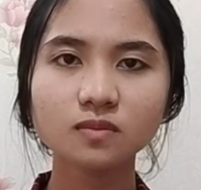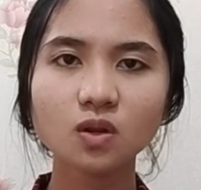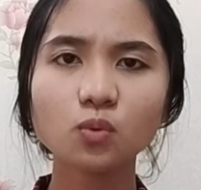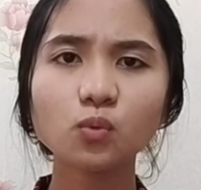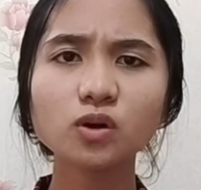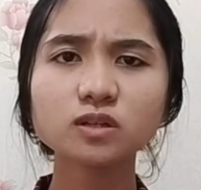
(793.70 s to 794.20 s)

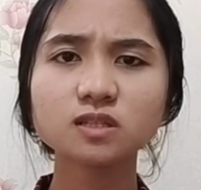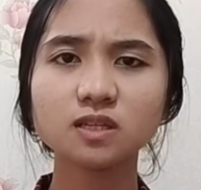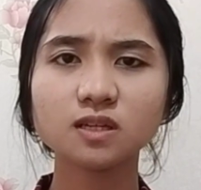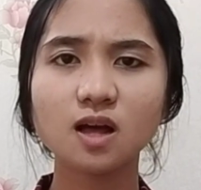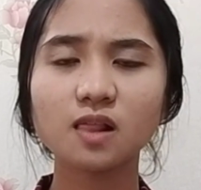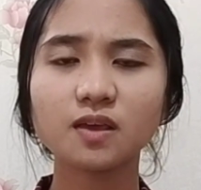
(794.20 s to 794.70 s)
works
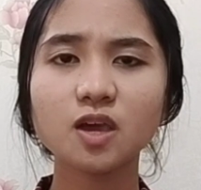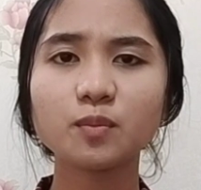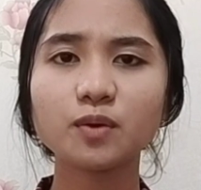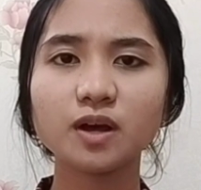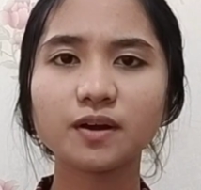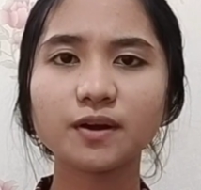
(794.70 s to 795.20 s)
in
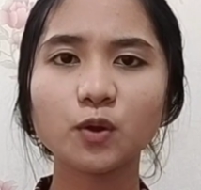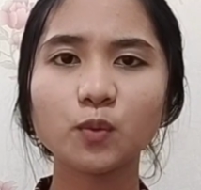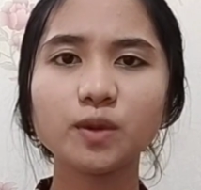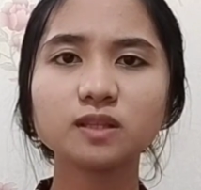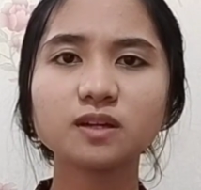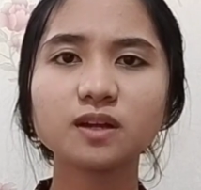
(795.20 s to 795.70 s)
algebra,
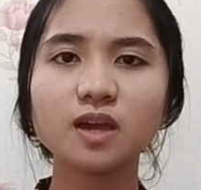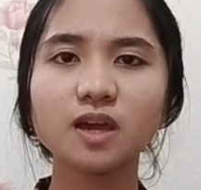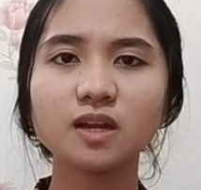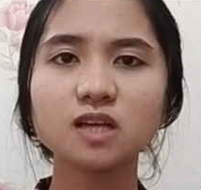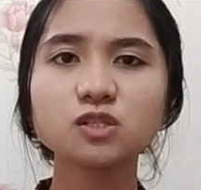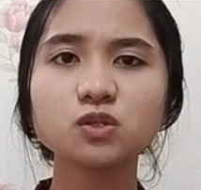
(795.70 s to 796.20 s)
geometry,
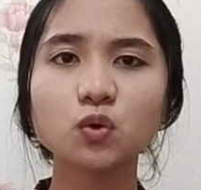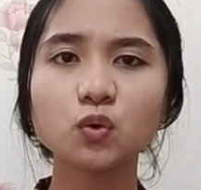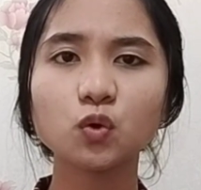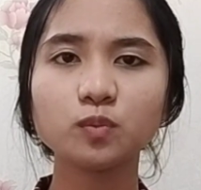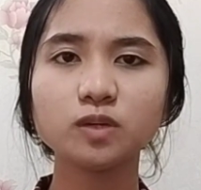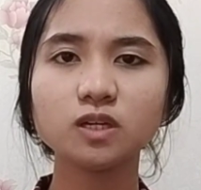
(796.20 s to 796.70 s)
and
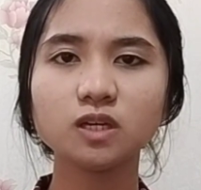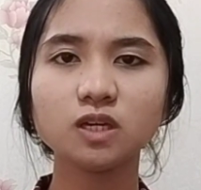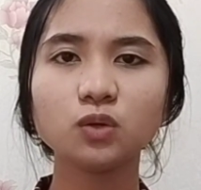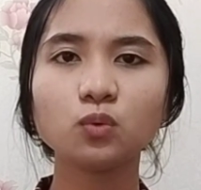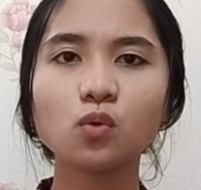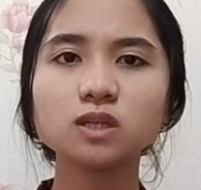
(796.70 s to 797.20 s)
astronomy
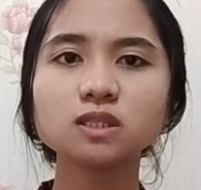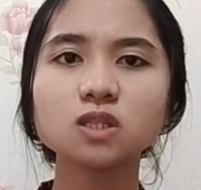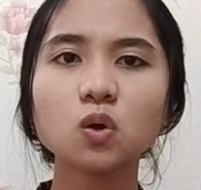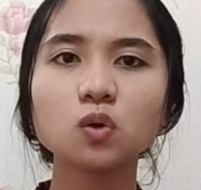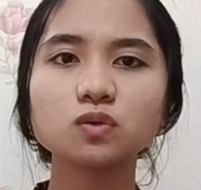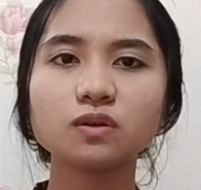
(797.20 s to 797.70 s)
in
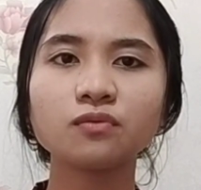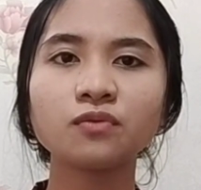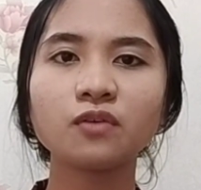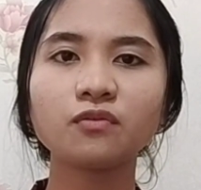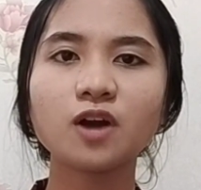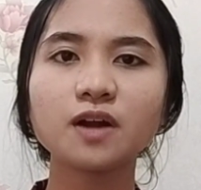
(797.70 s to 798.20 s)

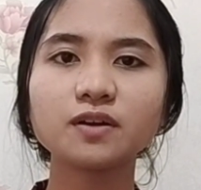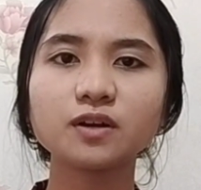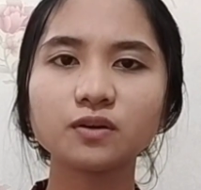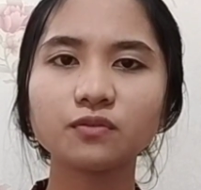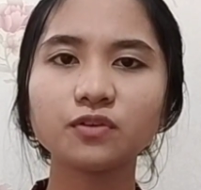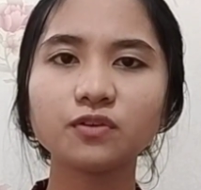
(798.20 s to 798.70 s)

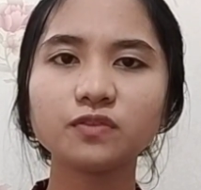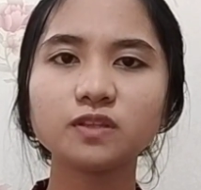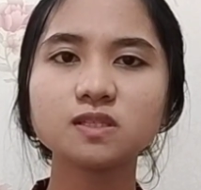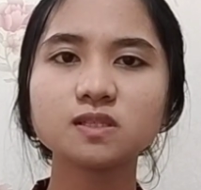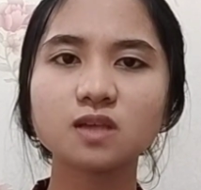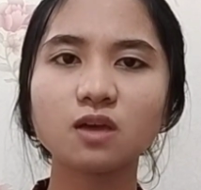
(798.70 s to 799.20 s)

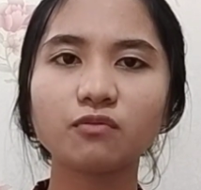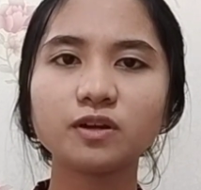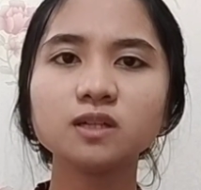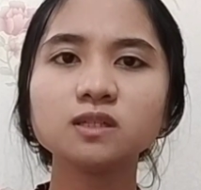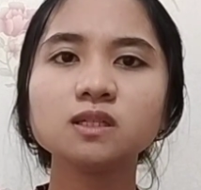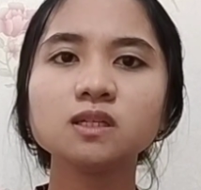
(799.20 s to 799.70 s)

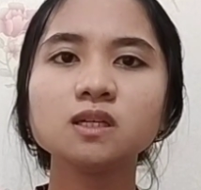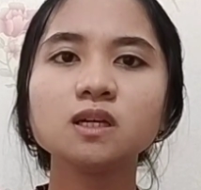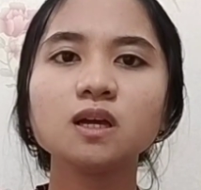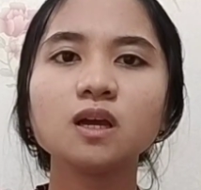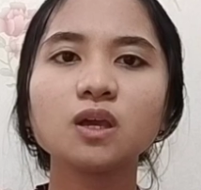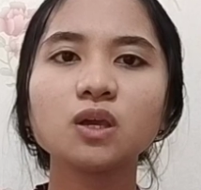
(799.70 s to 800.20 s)
1557.
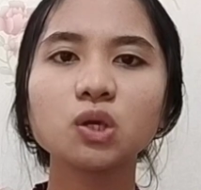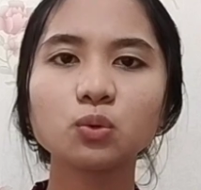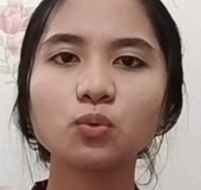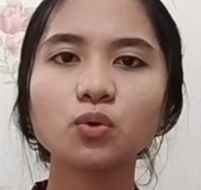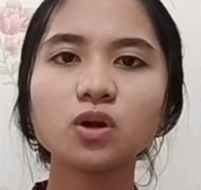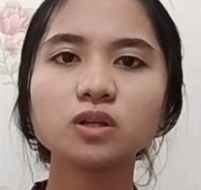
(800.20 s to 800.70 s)
He
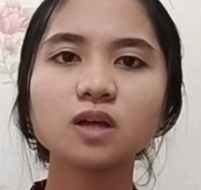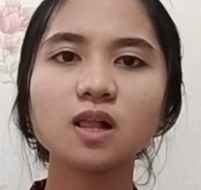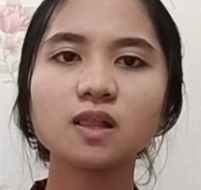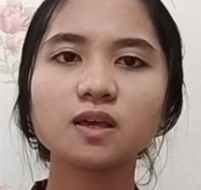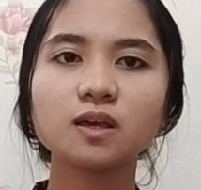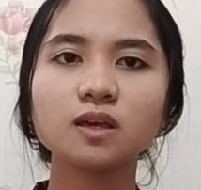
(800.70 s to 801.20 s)
wrote
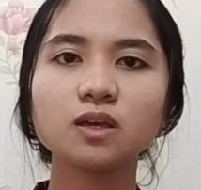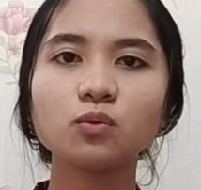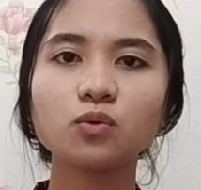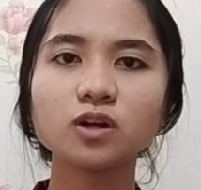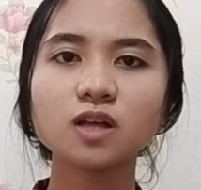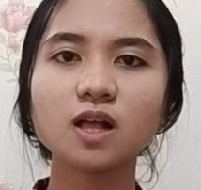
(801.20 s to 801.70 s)

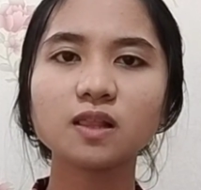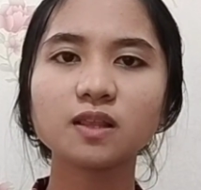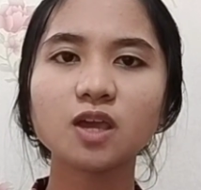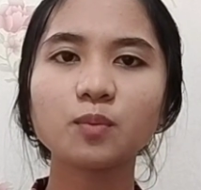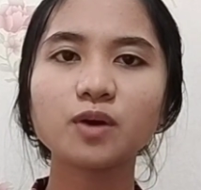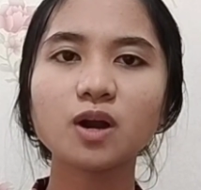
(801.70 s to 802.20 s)

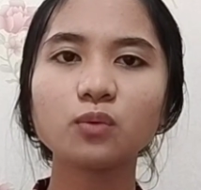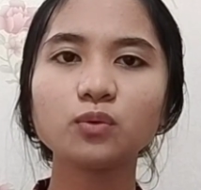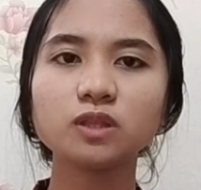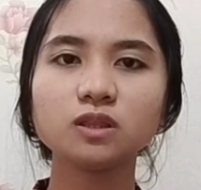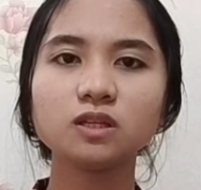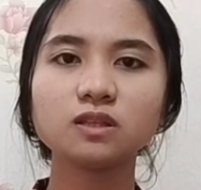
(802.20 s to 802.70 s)
algebra
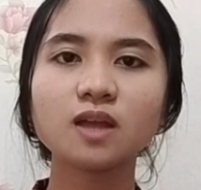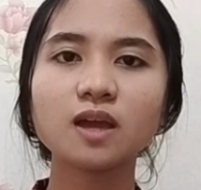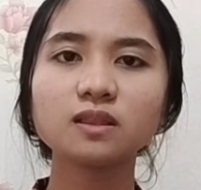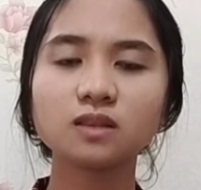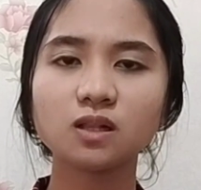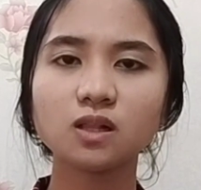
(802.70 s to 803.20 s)
with the
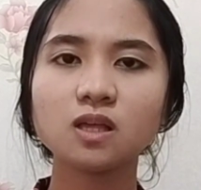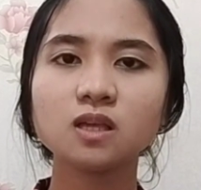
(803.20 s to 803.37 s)
title